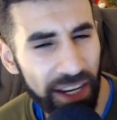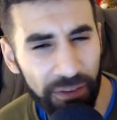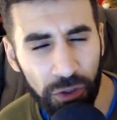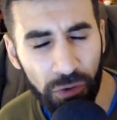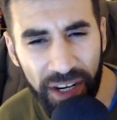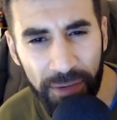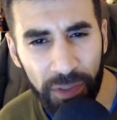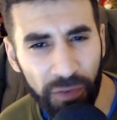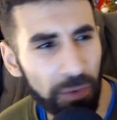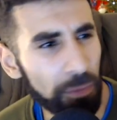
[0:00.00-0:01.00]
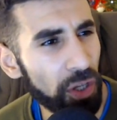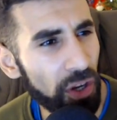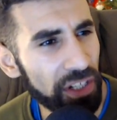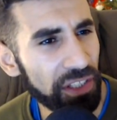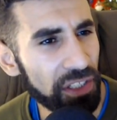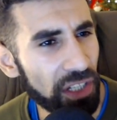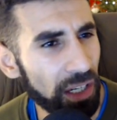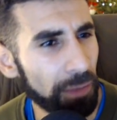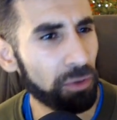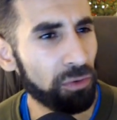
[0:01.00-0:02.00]
have dreams of him turning this
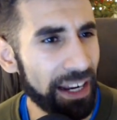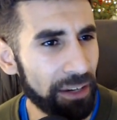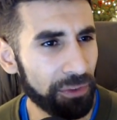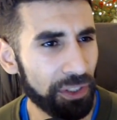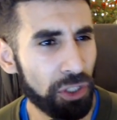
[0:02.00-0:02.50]
club around